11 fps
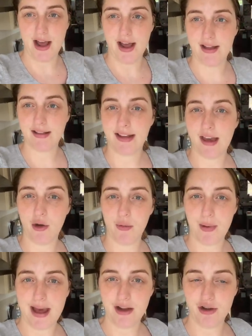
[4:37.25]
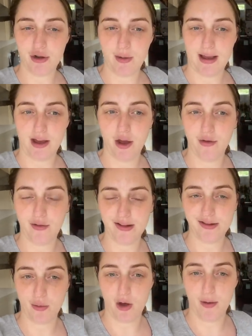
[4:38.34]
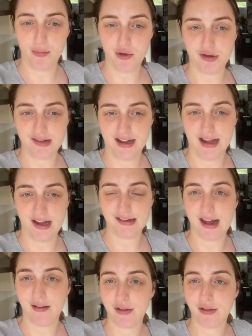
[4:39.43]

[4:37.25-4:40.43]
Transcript: I had to get up and do a COVID swab just in case I have